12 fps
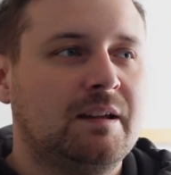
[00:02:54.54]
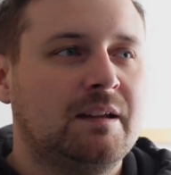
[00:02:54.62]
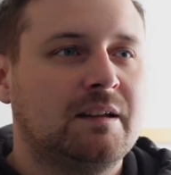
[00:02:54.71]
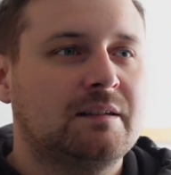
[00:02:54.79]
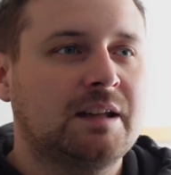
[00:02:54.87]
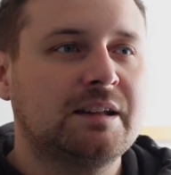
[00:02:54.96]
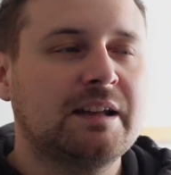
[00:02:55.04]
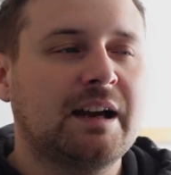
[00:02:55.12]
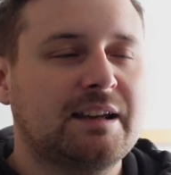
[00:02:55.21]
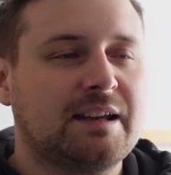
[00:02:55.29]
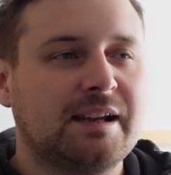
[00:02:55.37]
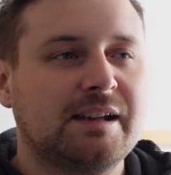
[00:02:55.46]
then that
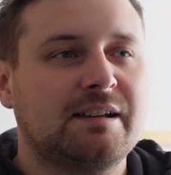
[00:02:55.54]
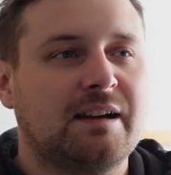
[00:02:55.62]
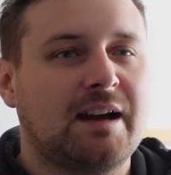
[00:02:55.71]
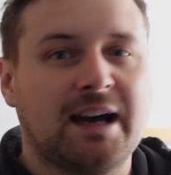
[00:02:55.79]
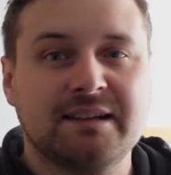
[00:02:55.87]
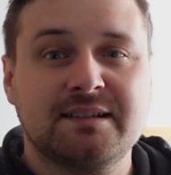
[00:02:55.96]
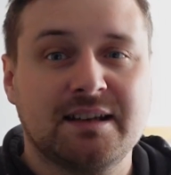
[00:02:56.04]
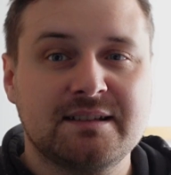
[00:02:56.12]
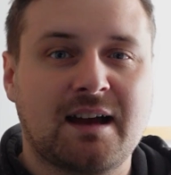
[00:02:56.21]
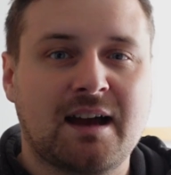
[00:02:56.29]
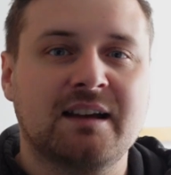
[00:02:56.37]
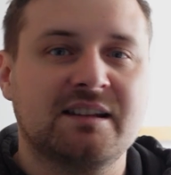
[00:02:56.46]
kid has his
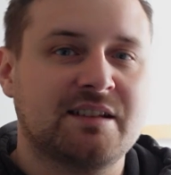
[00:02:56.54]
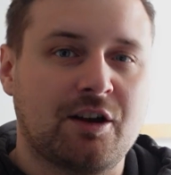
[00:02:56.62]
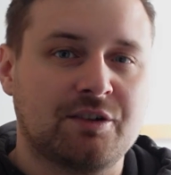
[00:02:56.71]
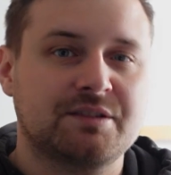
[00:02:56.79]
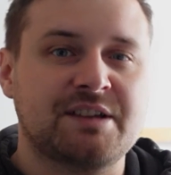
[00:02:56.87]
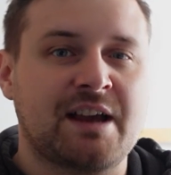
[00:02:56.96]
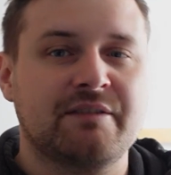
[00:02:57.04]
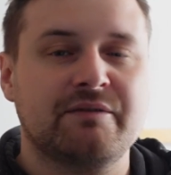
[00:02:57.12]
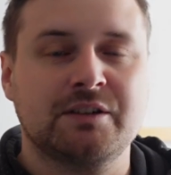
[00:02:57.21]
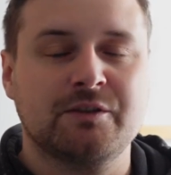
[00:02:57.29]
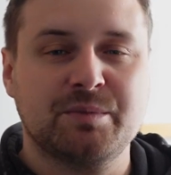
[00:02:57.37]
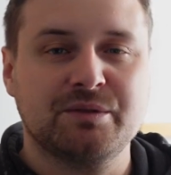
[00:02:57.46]
heart set on signing for
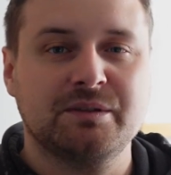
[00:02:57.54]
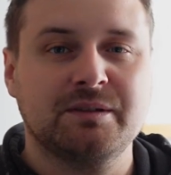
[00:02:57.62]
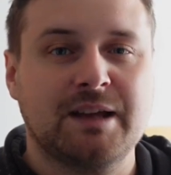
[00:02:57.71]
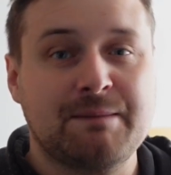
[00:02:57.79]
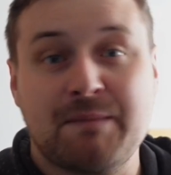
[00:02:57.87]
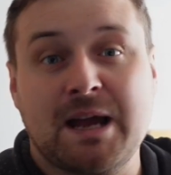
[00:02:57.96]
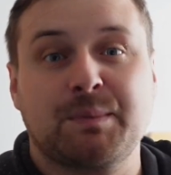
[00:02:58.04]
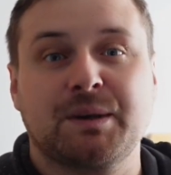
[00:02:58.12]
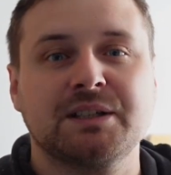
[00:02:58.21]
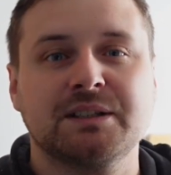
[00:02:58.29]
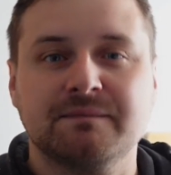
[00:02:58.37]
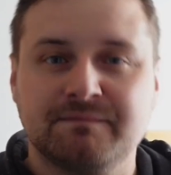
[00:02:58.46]
Liverpool, in my
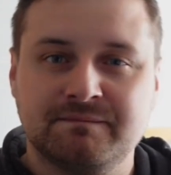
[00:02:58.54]
opinion.